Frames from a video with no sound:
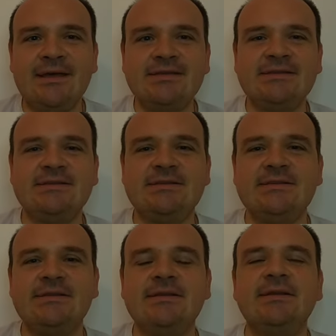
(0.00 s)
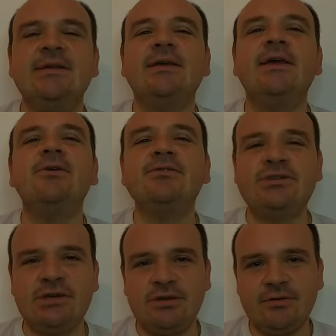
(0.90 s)
as
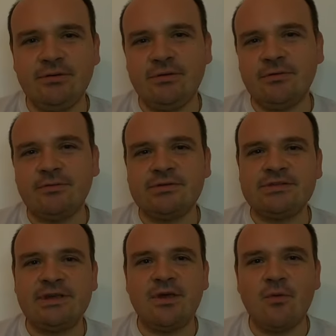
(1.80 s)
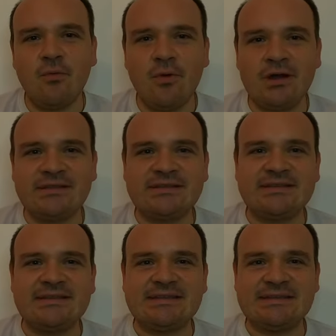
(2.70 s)
Eugenio Cosé
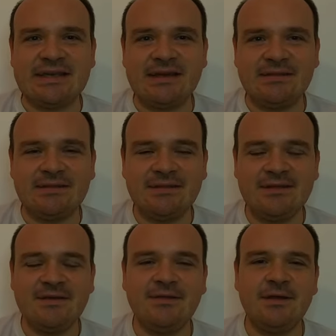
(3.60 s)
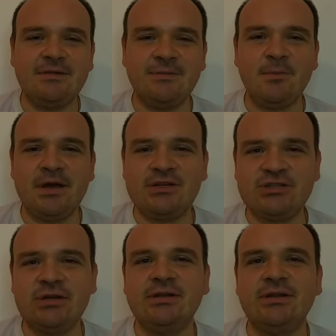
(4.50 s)
once said, that
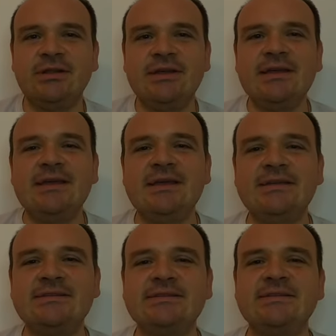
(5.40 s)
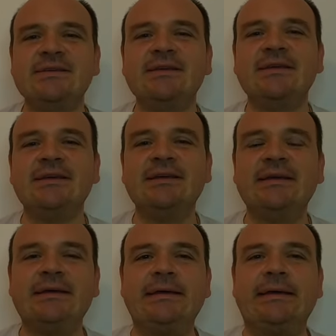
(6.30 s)
my channel is uh,
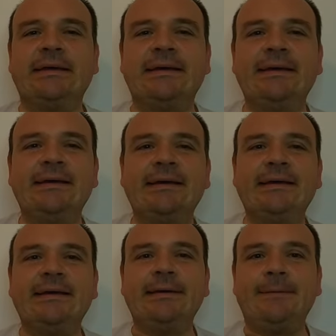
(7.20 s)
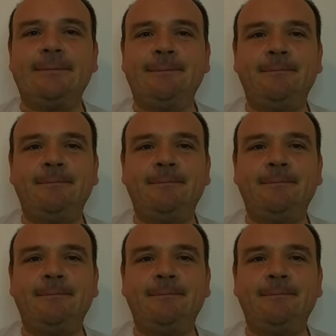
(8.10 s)
uh,